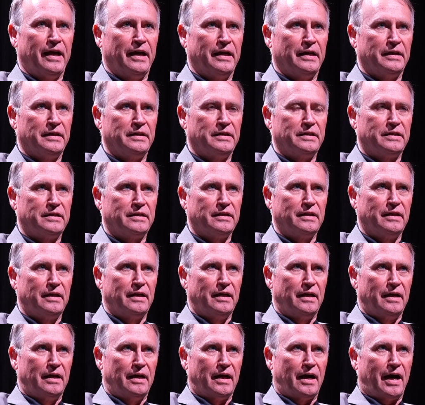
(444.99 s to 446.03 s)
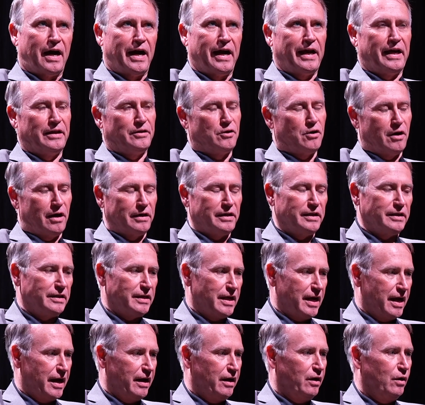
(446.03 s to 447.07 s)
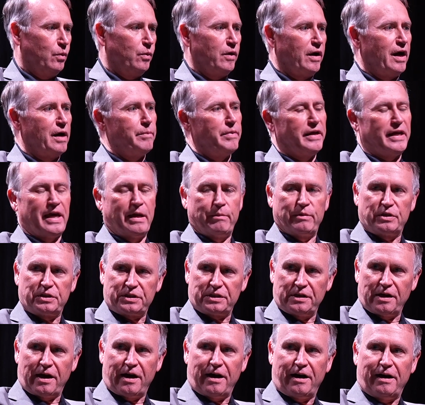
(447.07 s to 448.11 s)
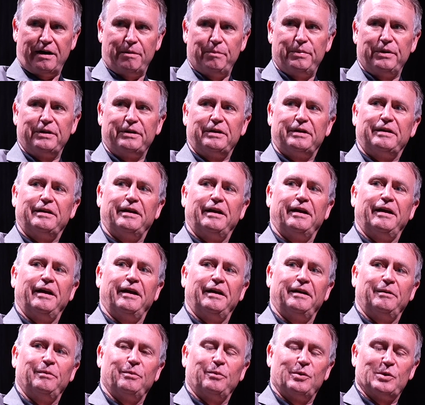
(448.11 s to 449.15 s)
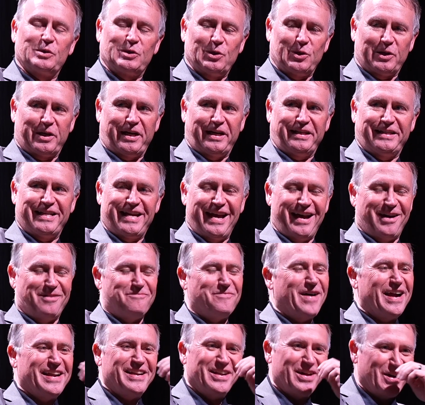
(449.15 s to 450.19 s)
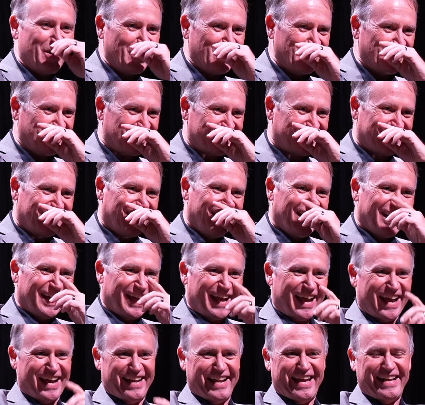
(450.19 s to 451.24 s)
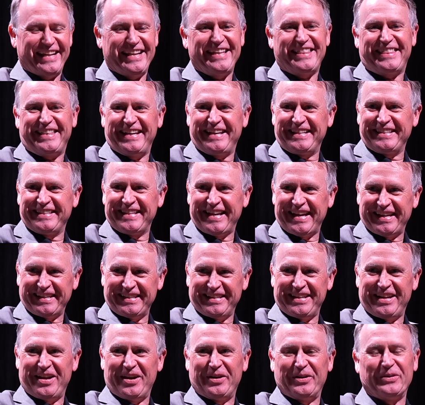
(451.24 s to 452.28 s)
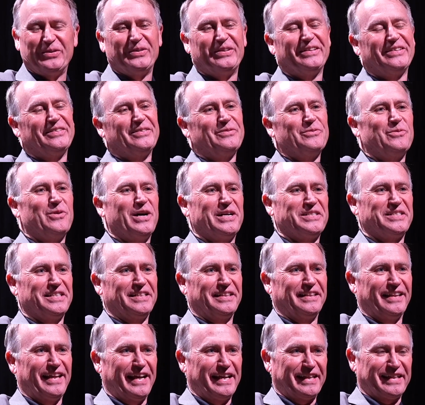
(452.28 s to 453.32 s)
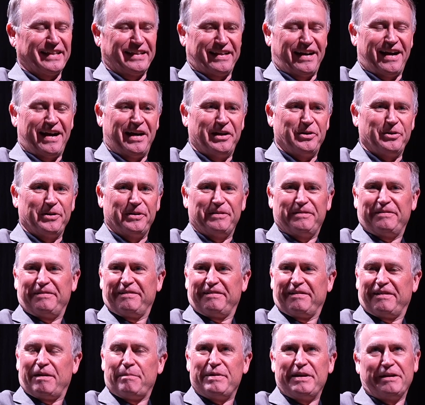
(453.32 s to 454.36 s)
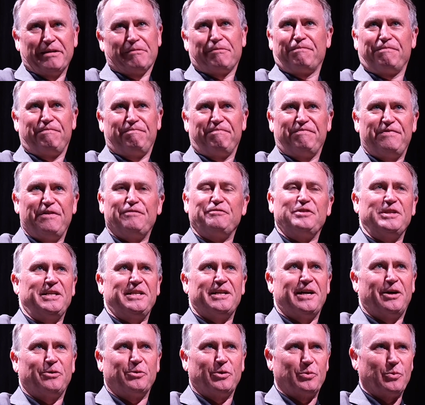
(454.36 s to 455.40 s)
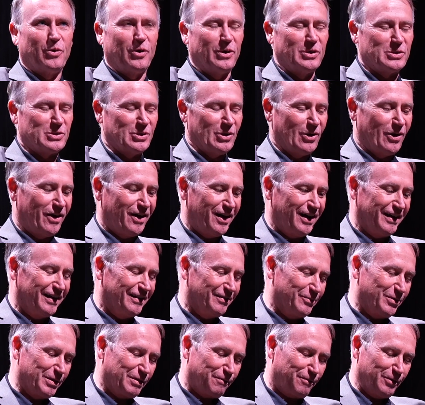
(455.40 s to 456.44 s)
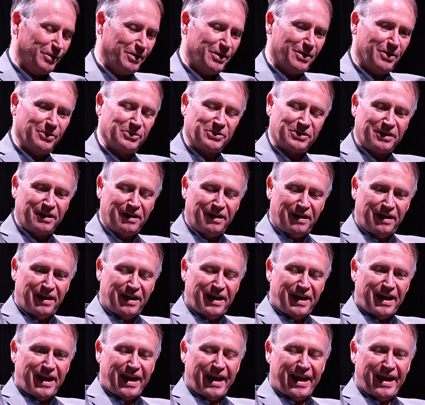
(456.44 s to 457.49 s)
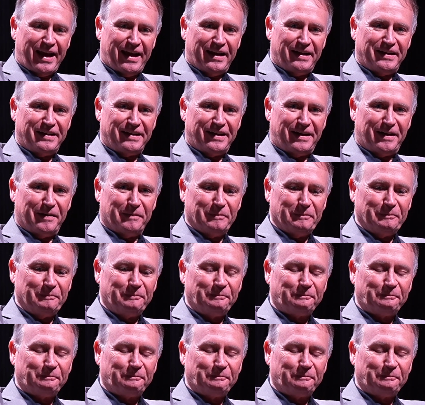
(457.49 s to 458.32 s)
and I had gone to Yale, where I became a snob and was looking down my nose at anything that you know wasn't like a hundred, I mean, fifteen hundred words long with footnotes, and. Um,